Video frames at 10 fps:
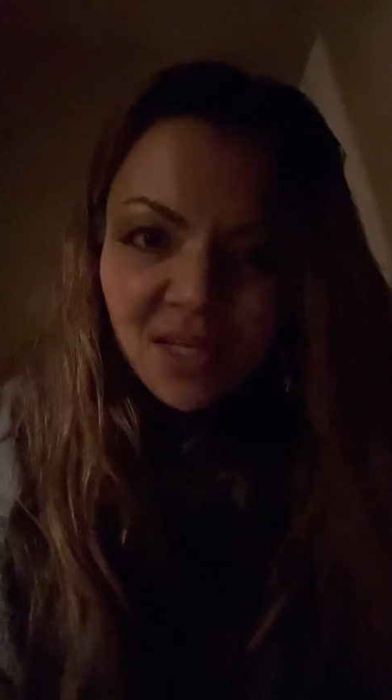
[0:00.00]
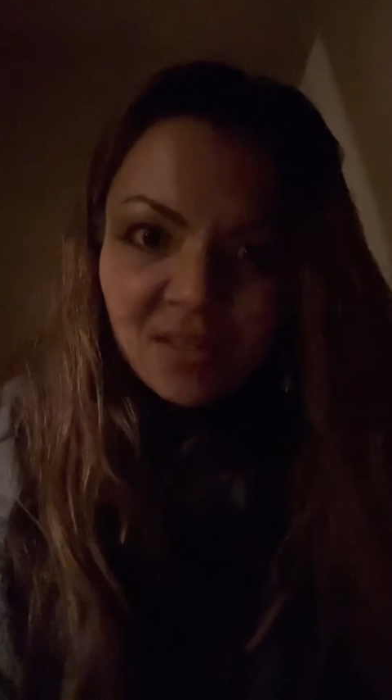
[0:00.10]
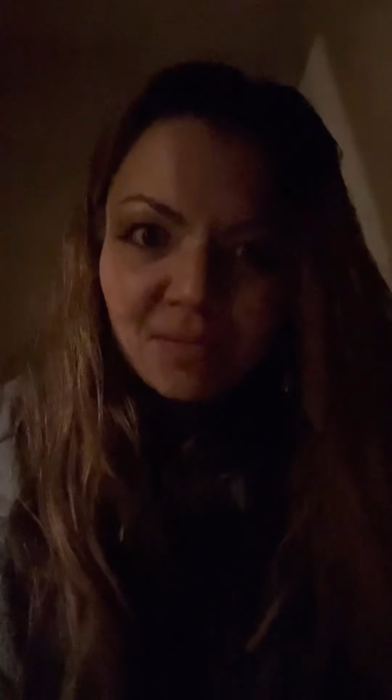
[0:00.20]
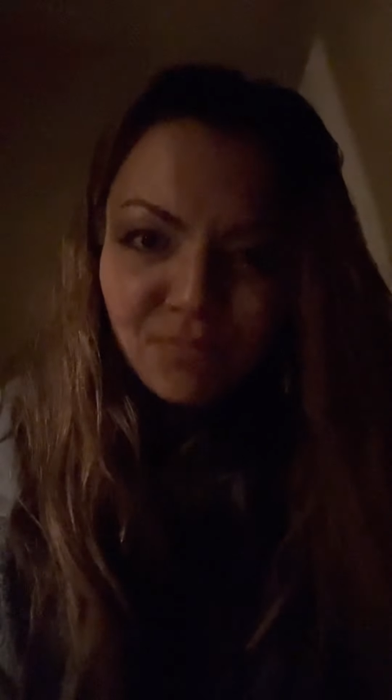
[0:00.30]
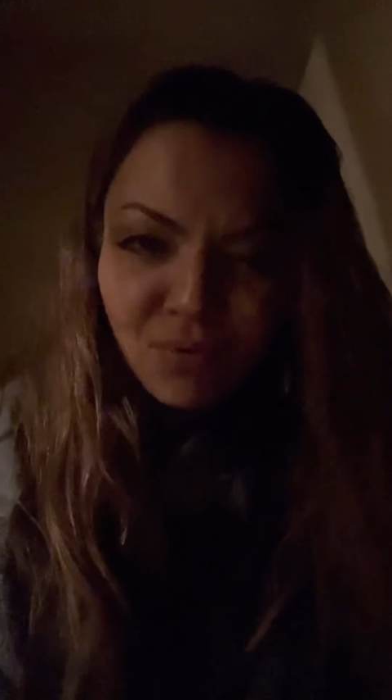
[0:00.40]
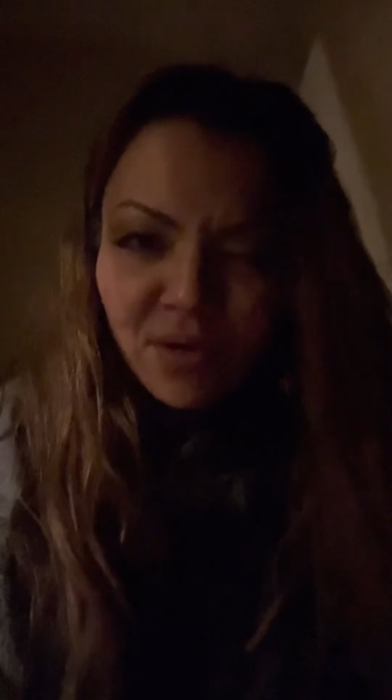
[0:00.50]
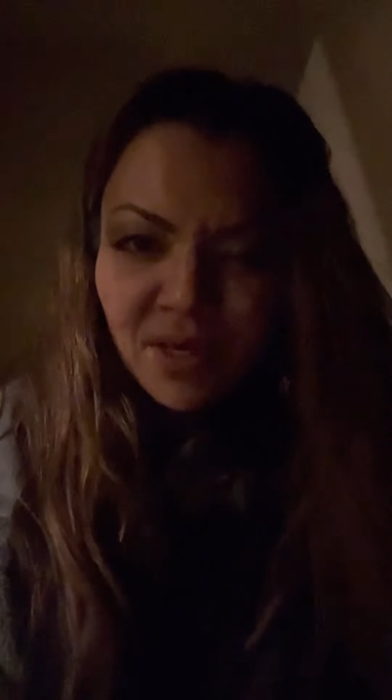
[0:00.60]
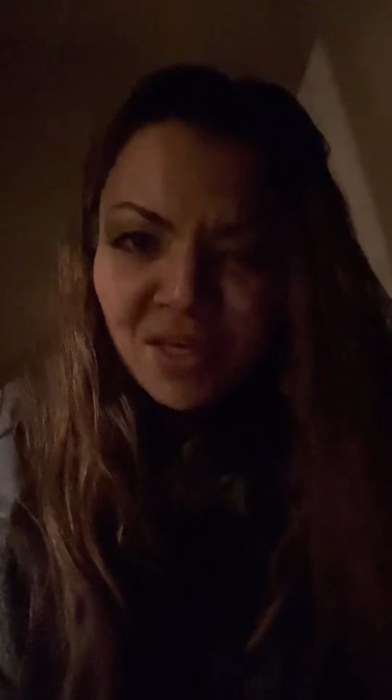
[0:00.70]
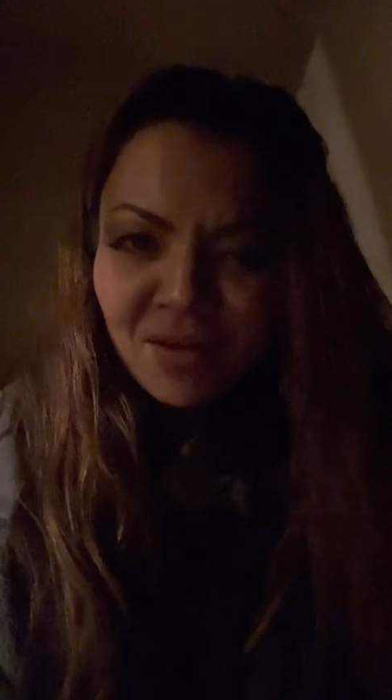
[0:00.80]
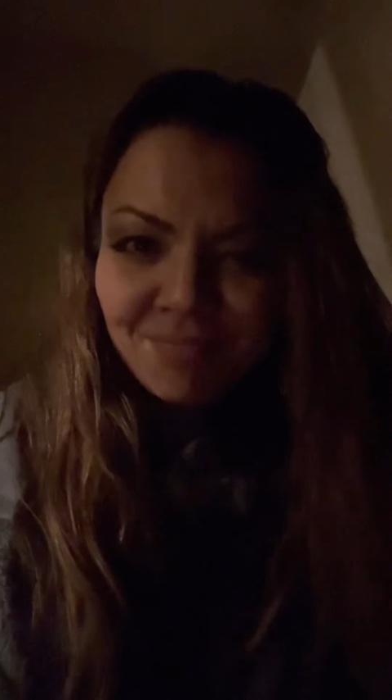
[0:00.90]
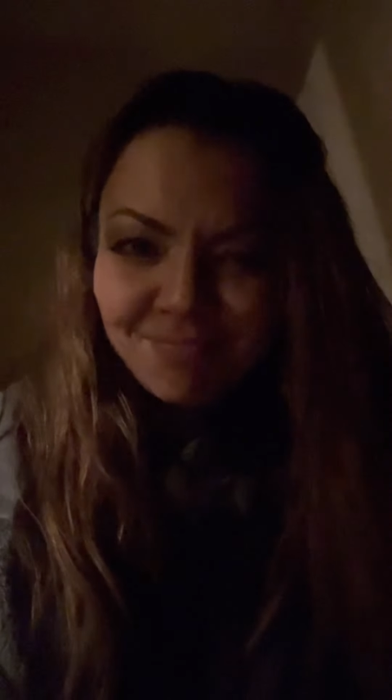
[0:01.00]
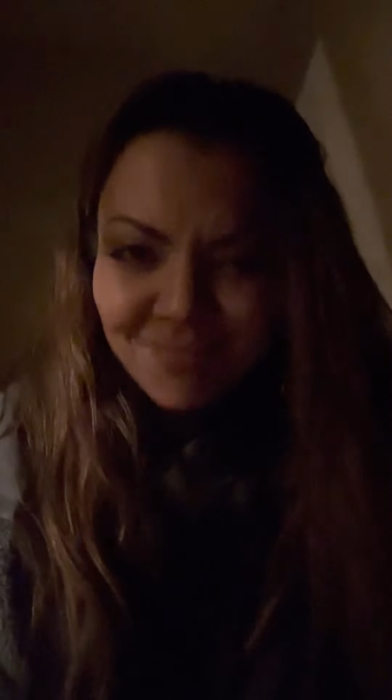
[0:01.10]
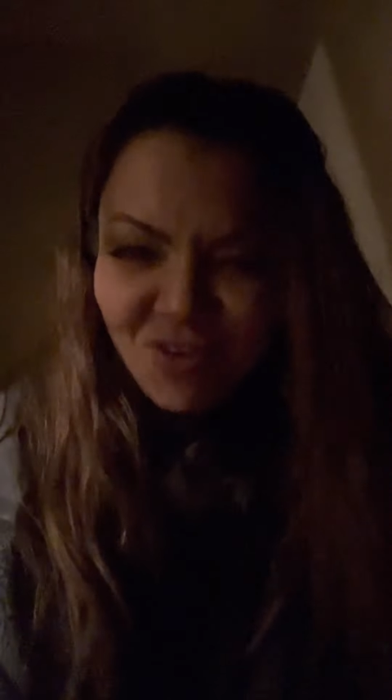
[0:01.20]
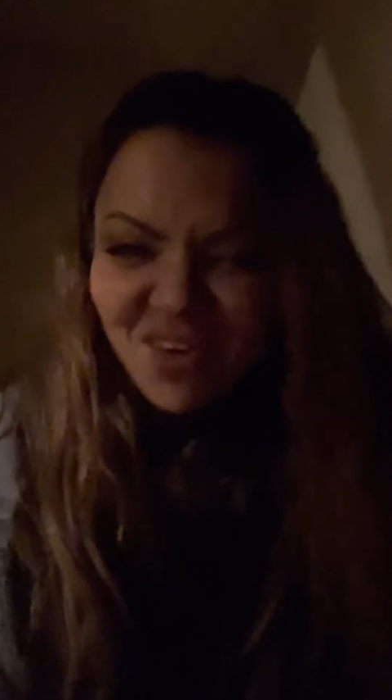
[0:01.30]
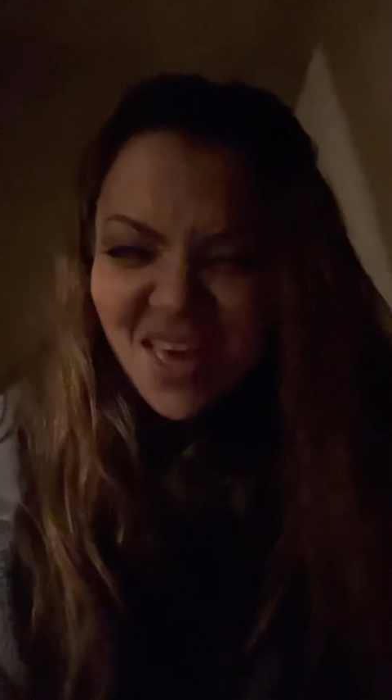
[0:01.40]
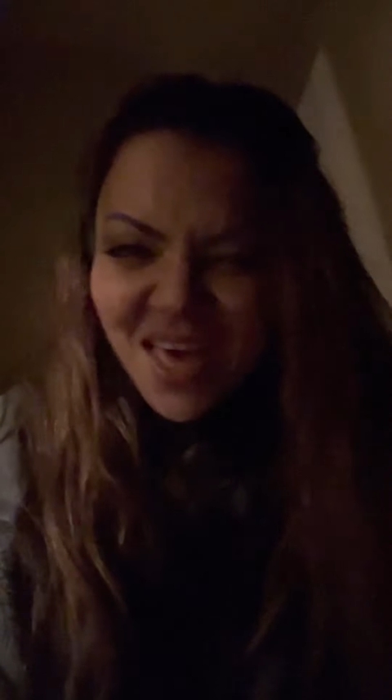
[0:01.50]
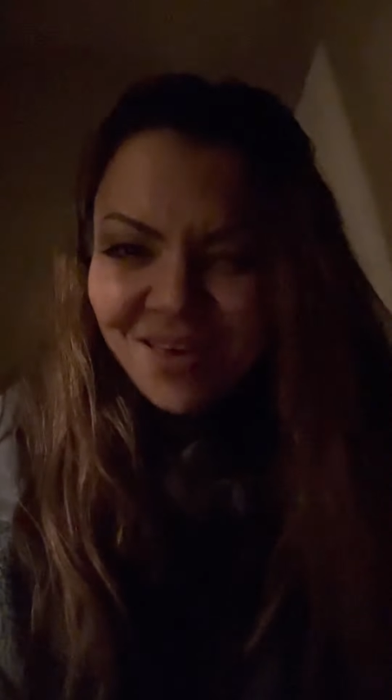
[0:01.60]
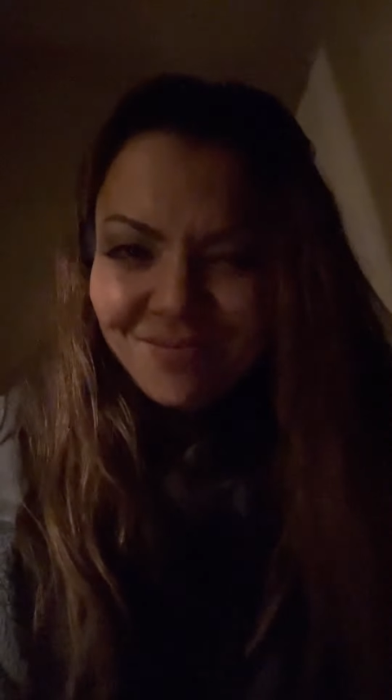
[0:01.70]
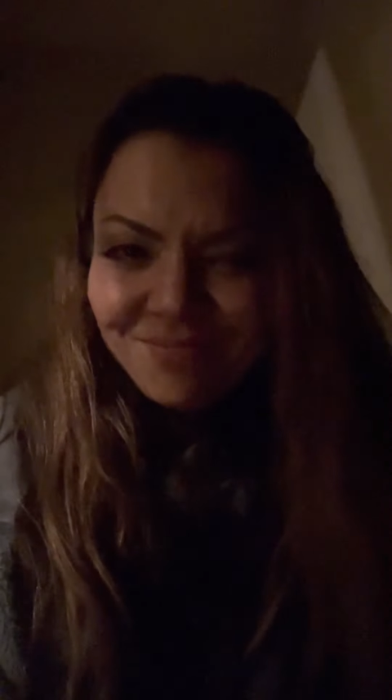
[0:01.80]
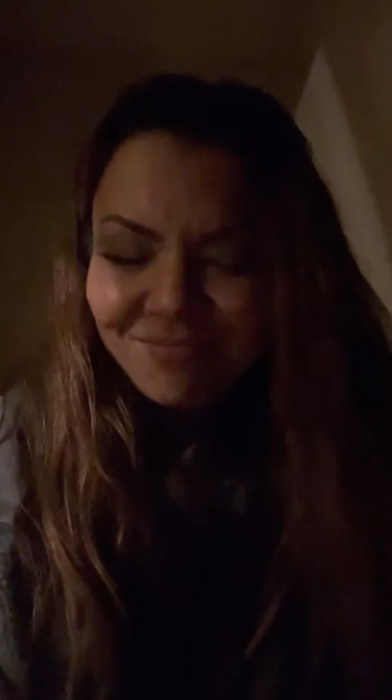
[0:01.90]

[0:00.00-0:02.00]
is supporting him, okay?